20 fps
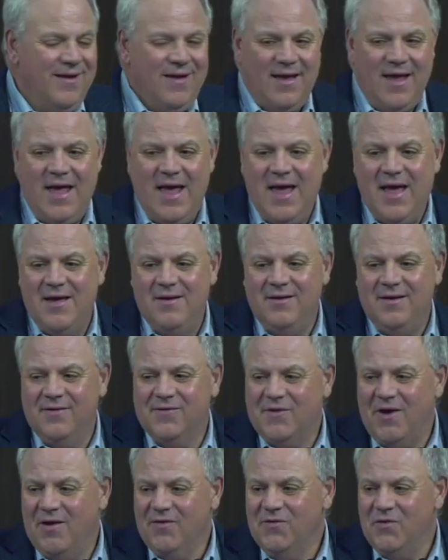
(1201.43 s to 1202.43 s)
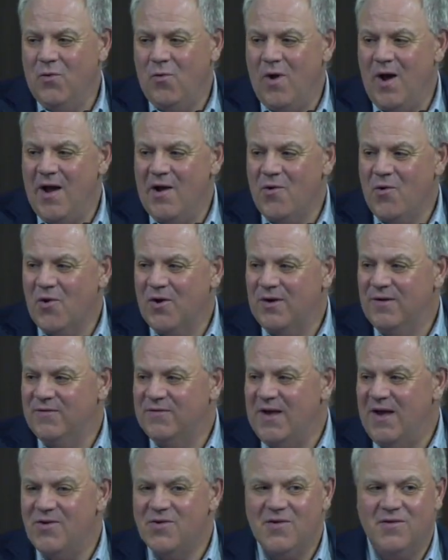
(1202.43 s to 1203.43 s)
And it's also why
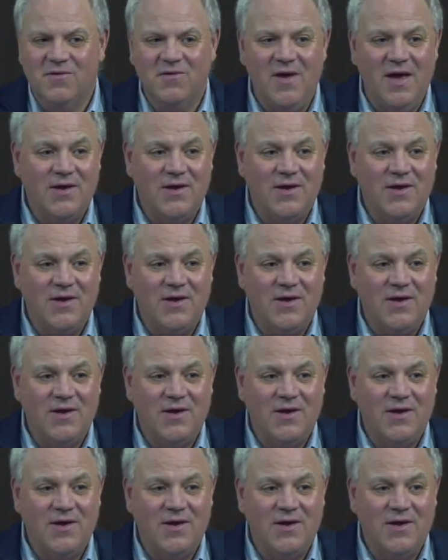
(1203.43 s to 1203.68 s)
organizations